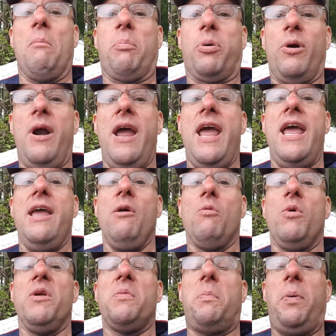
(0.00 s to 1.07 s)
Pray
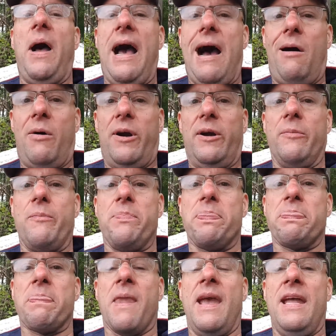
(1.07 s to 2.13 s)
with Power.
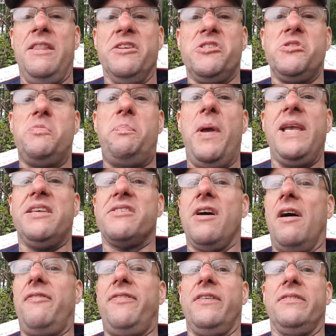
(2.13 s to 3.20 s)
And this is based
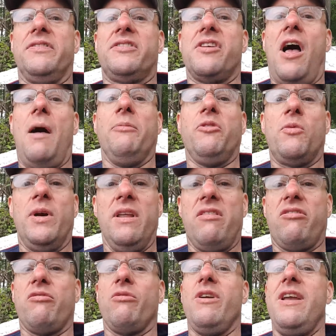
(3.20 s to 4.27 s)
off of Psalm
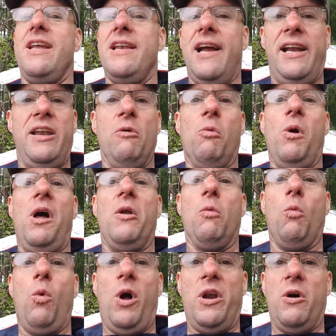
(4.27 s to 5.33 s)
23,
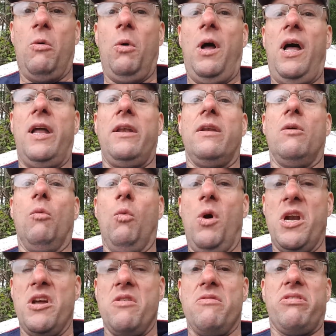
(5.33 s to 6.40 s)
91, 101,
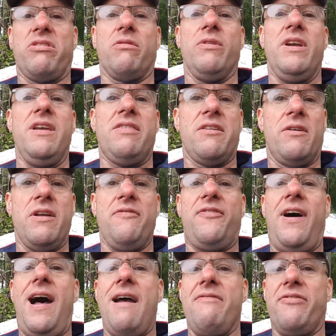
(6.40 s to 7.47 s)
103,
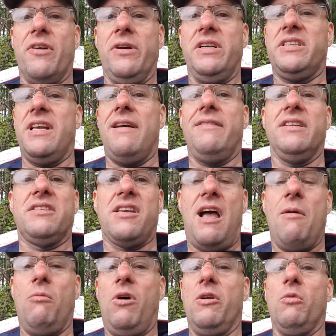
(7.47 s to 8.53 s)
35, 37,
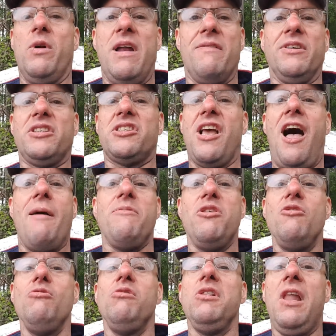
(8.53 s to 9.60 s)
Psalm 1, whatever Psalm
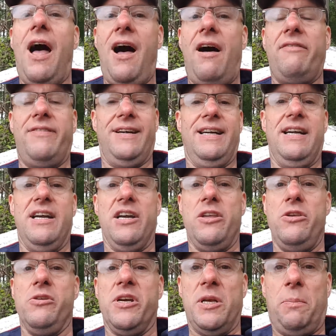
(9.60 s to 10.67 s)
you love,
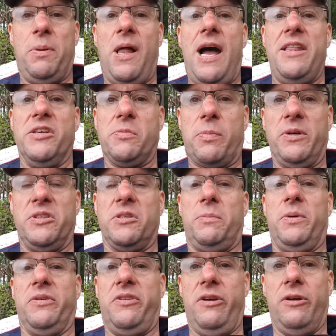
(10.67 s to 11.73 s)
you can apply this
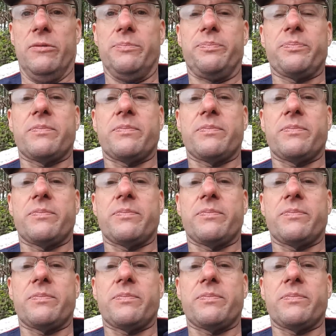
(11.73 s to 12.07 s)
principle to.